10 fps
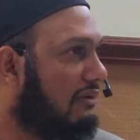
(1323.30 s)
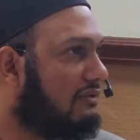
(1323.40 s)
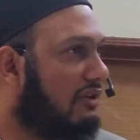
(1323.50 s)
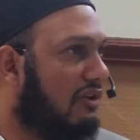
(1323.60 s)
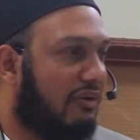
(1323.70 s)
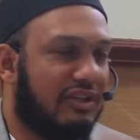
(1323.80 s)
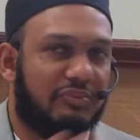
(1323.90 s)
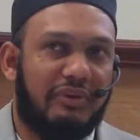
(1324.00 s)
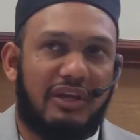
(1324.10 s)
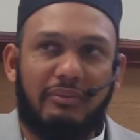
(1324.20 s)
So you want to
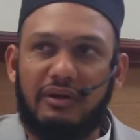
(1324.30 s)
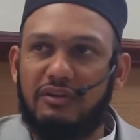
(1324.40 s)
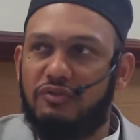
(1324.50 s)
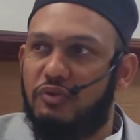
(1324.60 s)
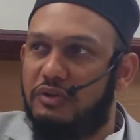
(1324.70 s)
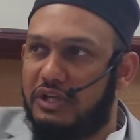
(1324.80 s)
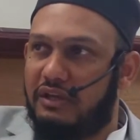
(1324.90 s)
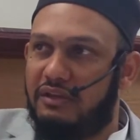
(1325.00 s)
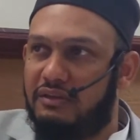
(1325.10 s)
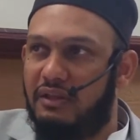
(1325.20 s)
speak about, you saw a
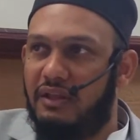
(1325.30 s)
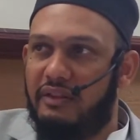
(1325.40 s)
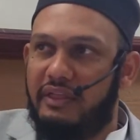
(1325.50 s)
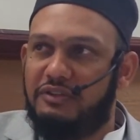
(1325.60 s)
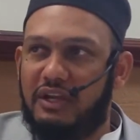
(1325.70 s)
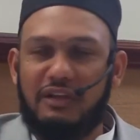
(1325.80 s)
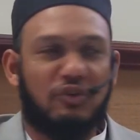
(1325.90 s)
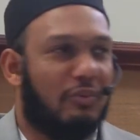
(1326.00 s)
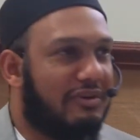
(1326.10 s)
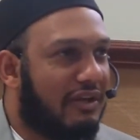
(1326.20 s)
jacket, that jacket's
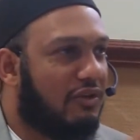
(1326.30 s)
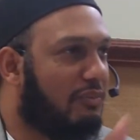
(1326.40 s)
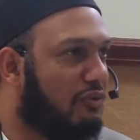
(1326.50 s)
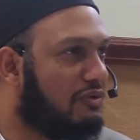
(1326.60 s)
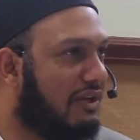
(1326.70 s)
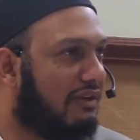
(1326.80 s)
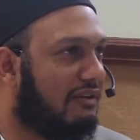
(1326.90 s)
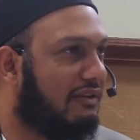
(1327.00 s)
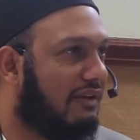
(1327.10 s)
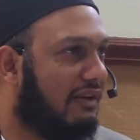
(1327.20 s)
almost like your blue
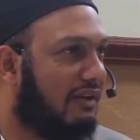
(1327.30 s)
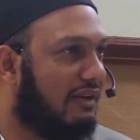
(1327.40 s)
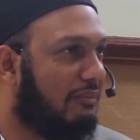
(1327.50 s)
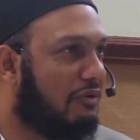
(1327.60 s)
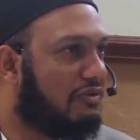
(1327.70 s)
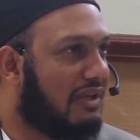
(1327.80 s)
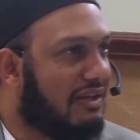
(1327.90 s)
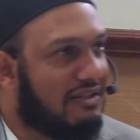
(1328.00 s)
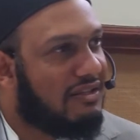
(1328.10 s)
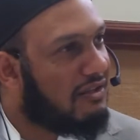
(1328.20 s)
jacket, because they
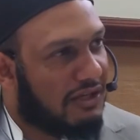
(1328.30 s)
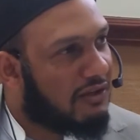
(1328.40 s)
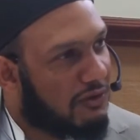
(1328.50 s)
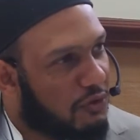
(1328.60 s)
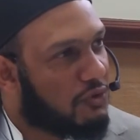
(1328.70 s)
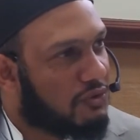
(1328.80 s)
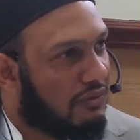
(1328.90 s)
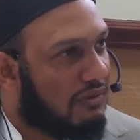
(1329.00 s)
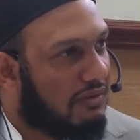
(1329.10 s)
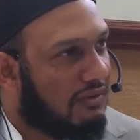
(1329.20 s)
didn't see the jacket that you
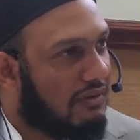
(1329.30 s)
saw.